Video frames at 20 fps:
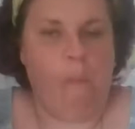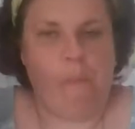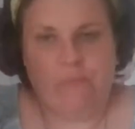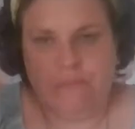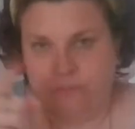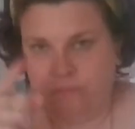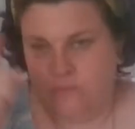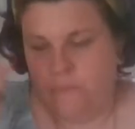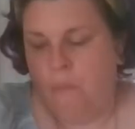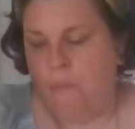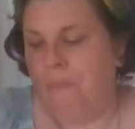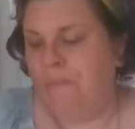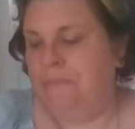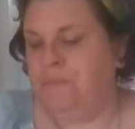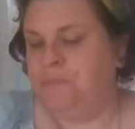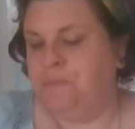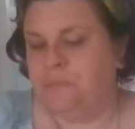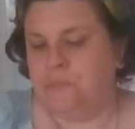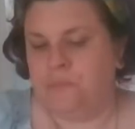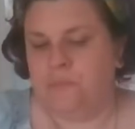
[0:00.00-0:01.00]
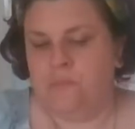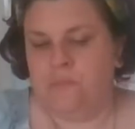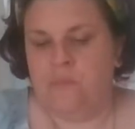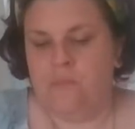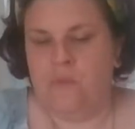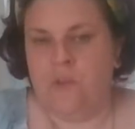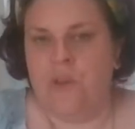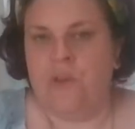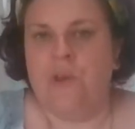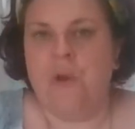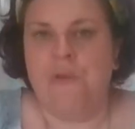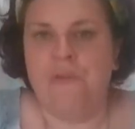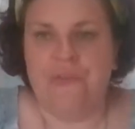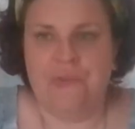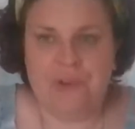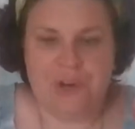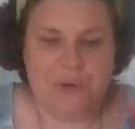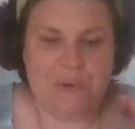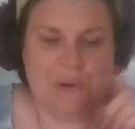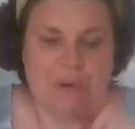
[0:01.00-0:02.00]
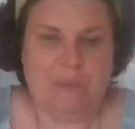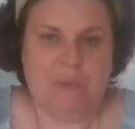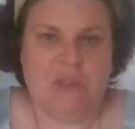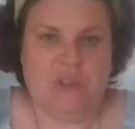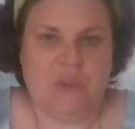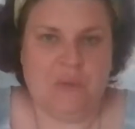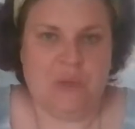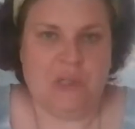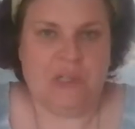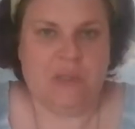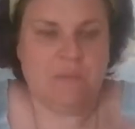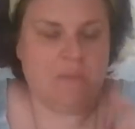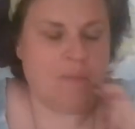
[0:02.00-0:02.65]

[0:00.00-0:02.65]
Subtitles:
It goes really well with pita bread.